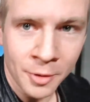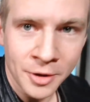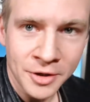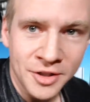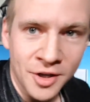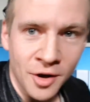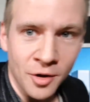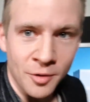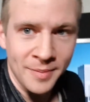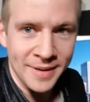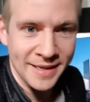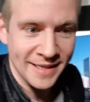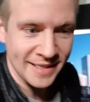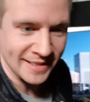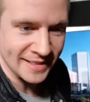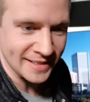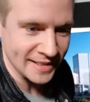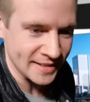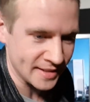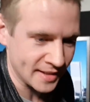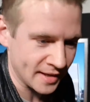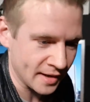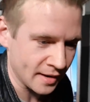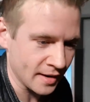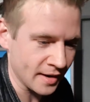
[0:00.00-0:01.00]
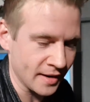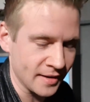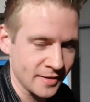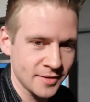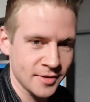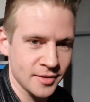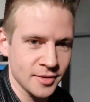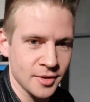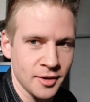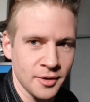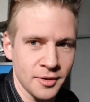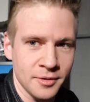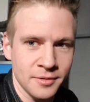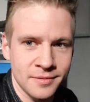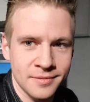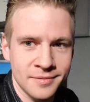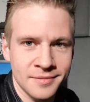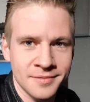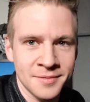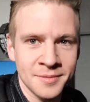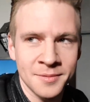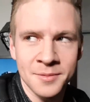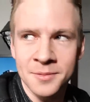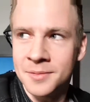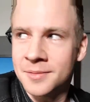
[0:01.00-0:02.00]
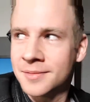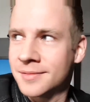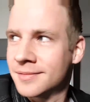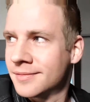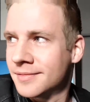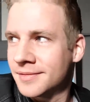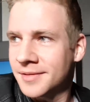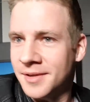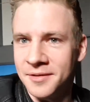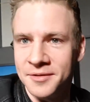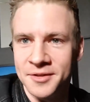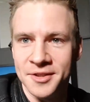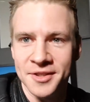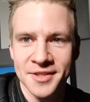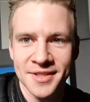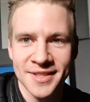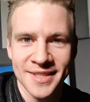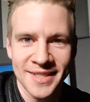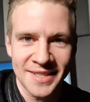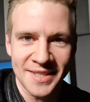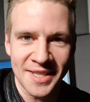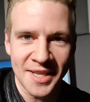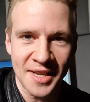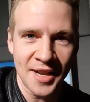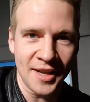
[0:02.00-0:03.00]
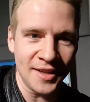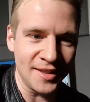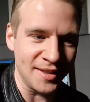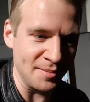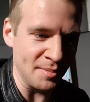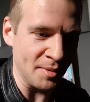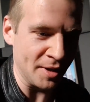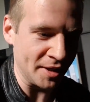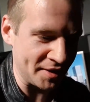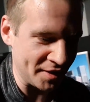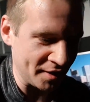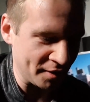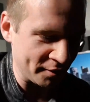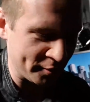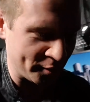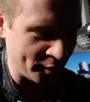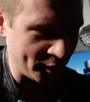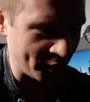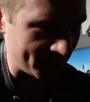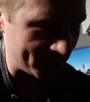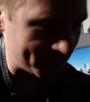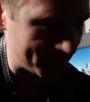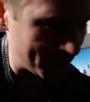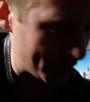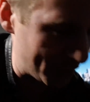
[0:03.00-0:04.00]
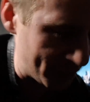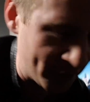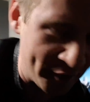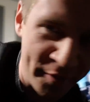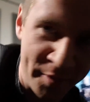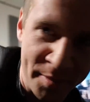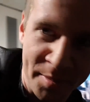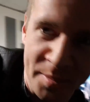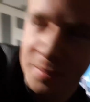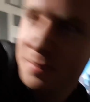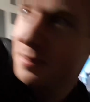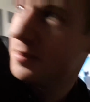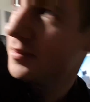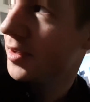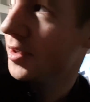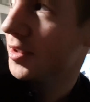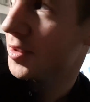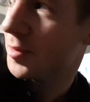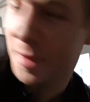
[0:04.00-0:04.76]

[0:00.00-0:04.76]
one told me to disconnect, so I've just disconnected myself from that. Don't know if I'm not